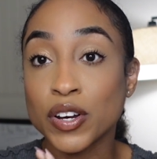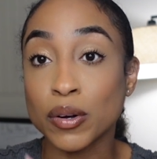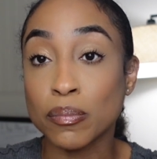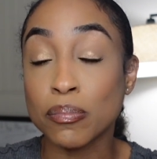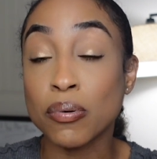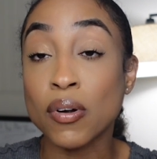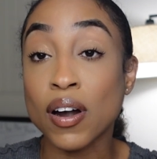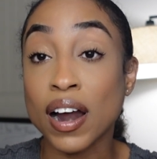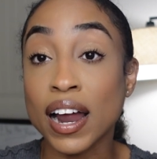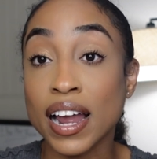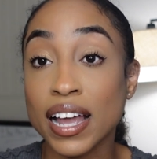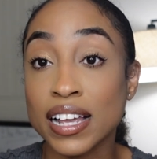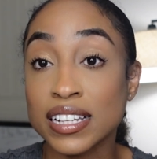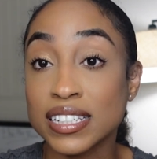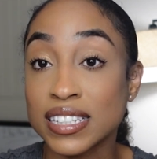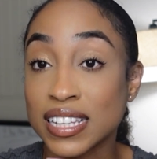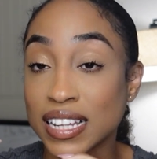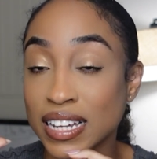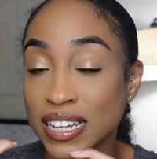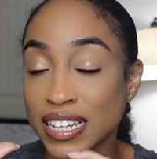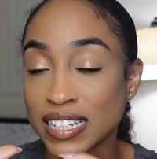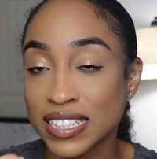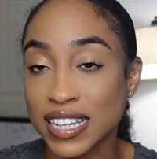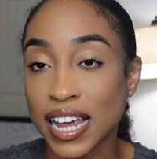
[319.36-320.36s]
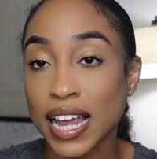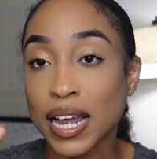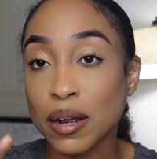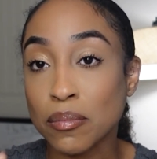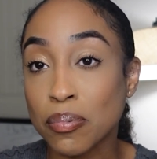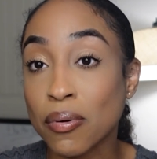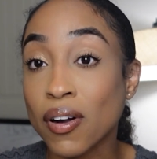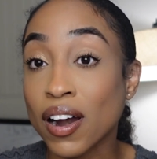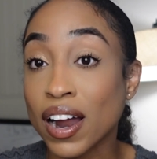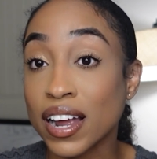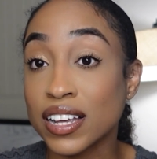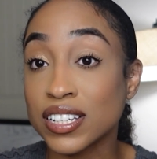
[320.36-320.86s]
price, the exact
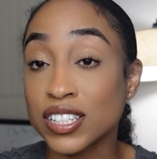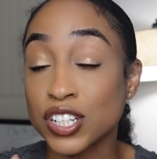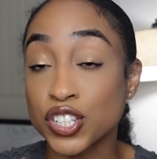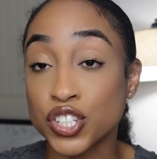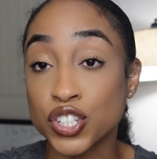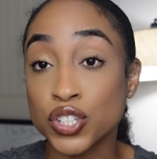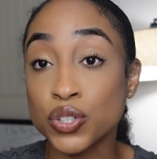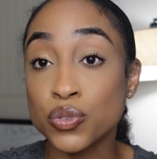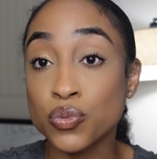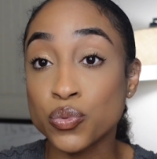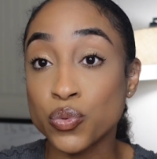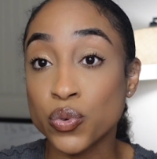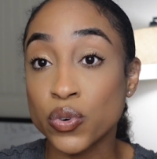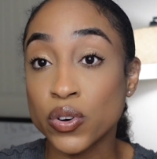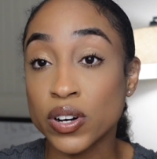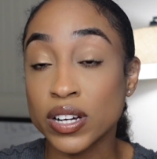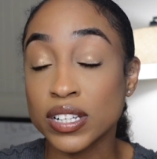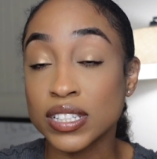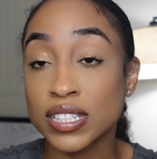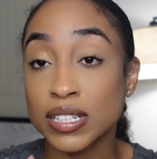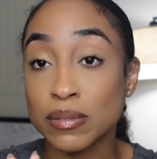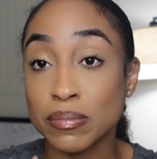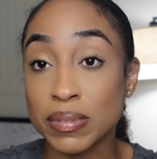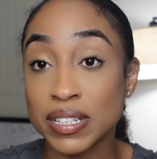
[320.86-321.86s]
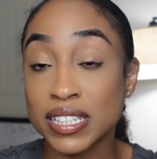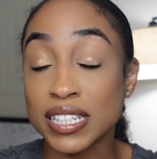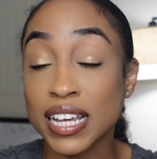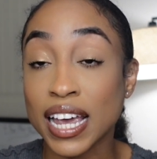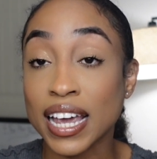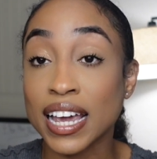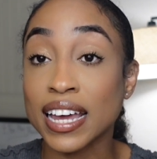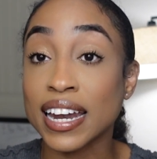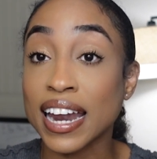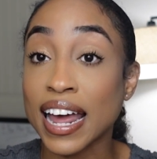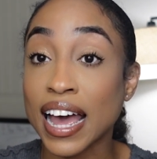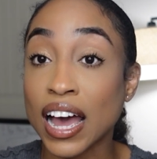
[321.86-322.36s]
price that you want to be
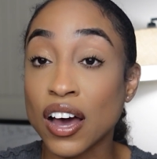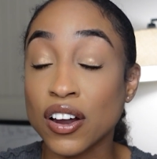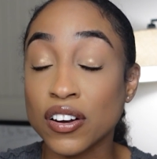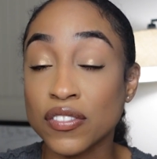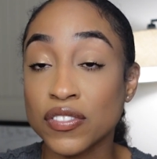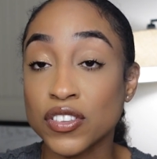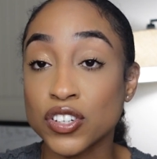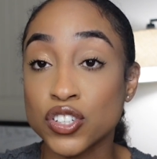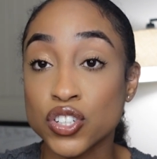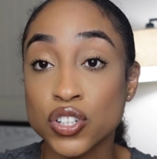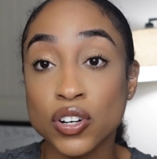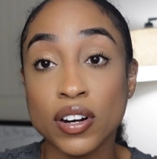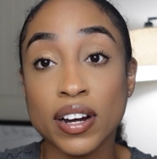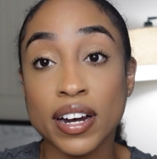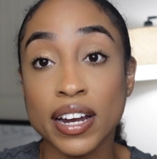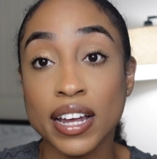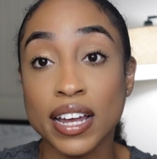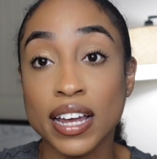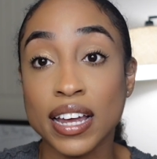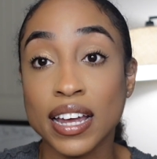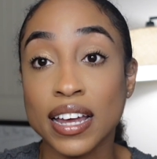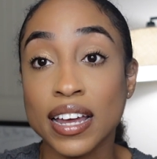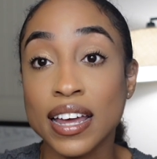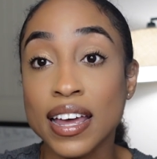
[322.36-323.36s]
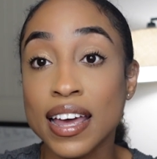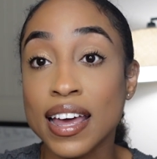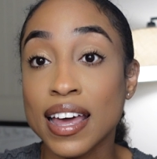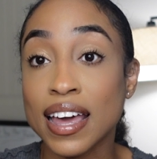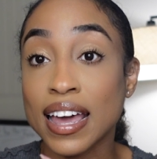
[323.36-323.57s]
taken out of the trade.